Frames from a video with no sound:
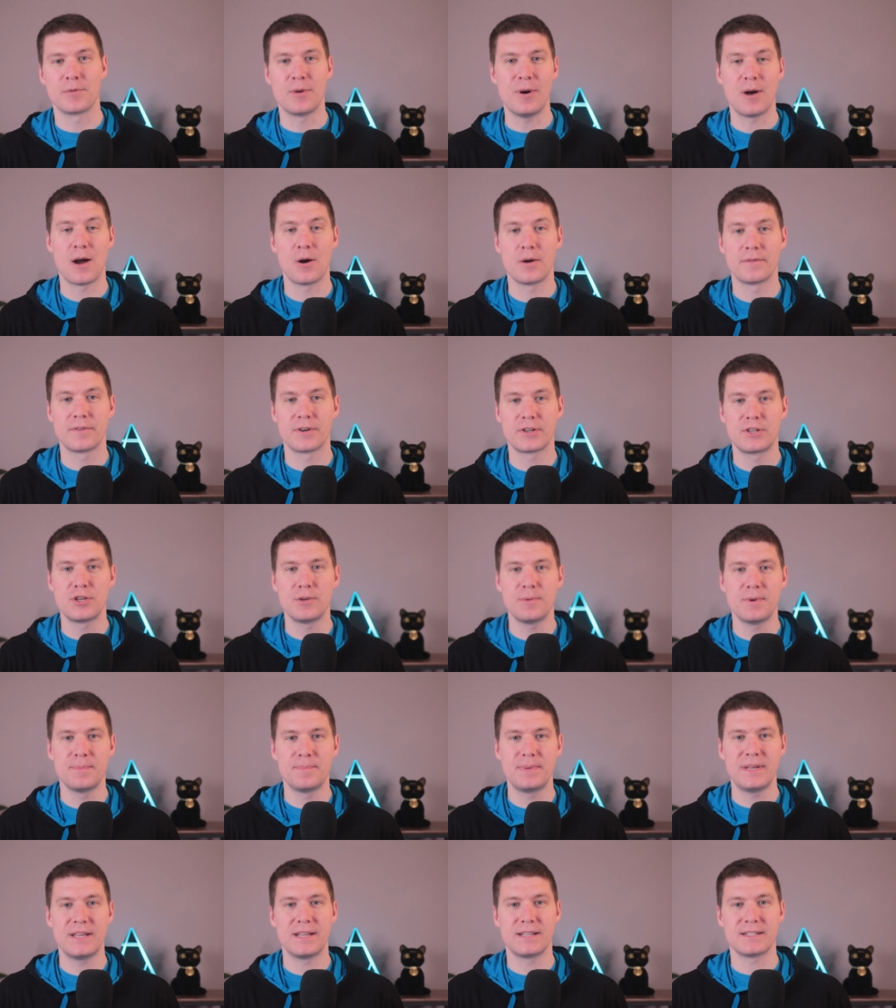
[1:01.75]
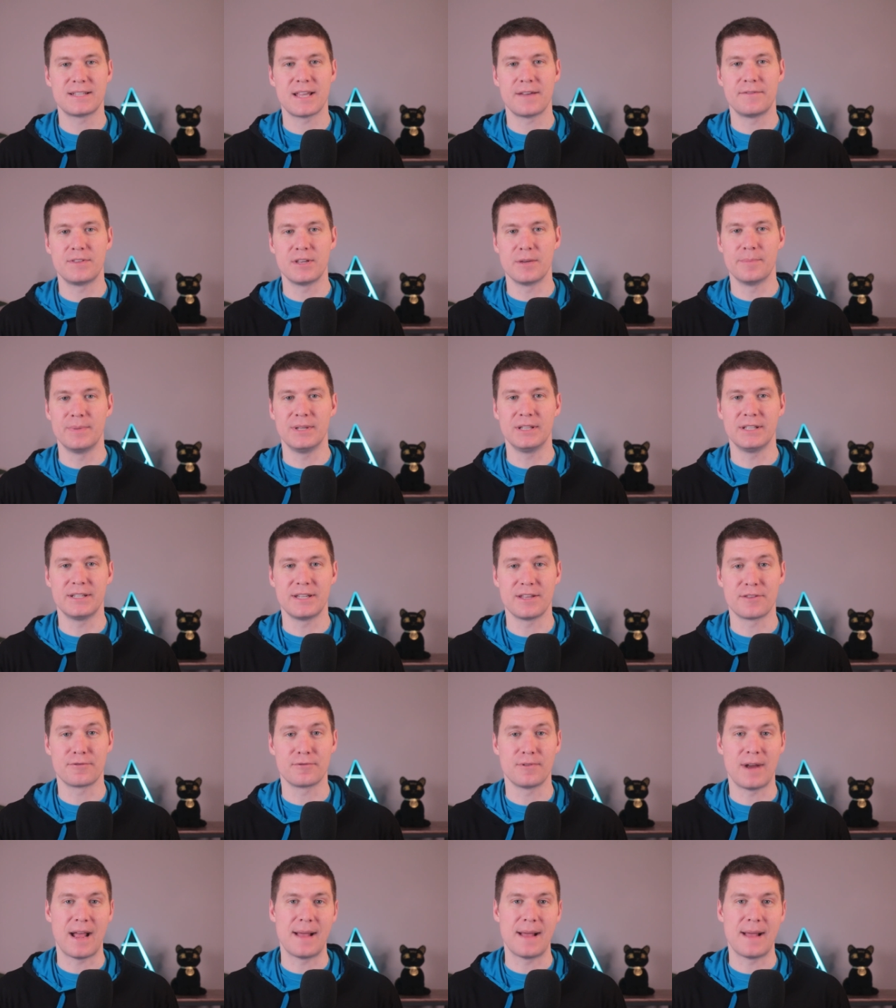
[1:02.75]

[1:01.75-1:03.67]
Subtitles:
However, human beings have the ability through